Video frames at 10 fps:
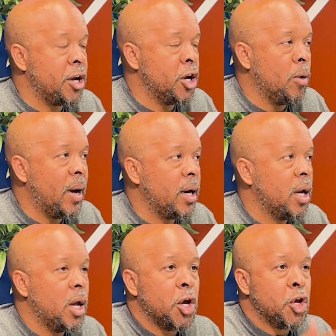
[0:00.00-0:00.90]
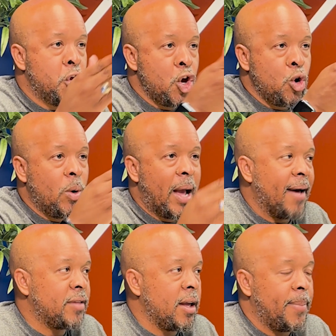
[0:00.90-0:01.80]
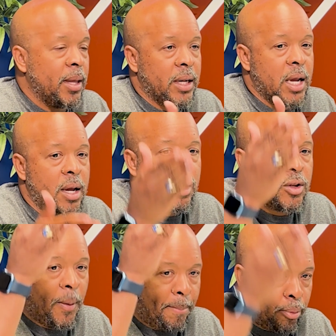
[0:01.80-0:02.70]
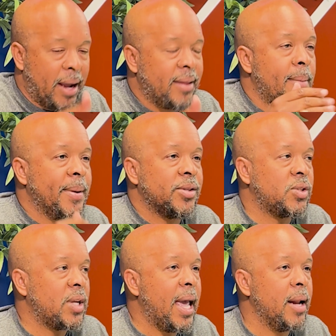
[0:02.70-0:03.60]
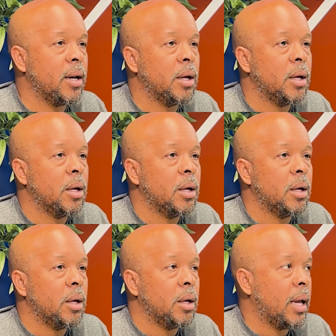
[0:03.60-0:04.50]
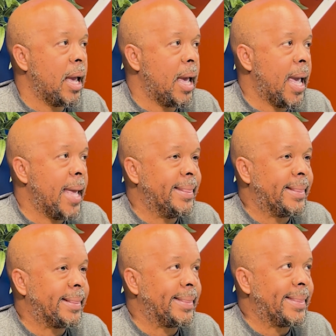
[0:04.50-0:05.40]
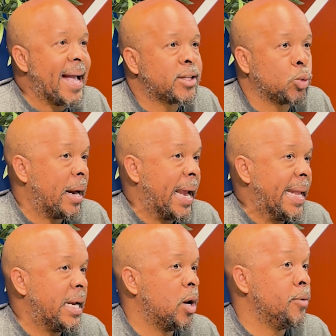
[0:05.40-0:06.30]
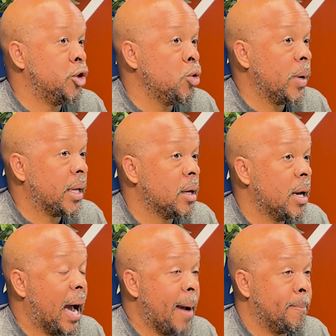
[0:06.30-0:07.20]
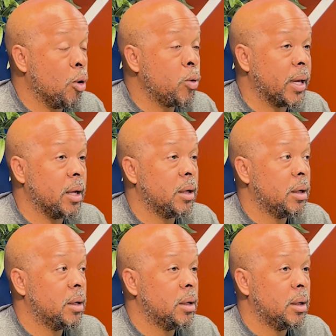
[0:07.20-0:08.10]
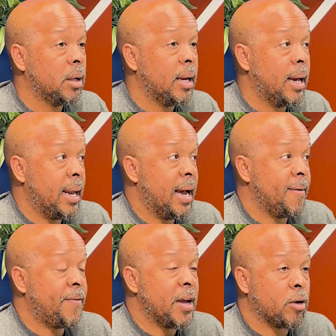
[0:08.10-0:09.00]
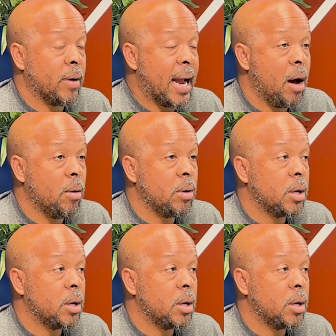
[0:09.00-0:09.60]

you know what? You have the ability to break the business again. And that's what I ended up doing. I broke it and I had to figure it out,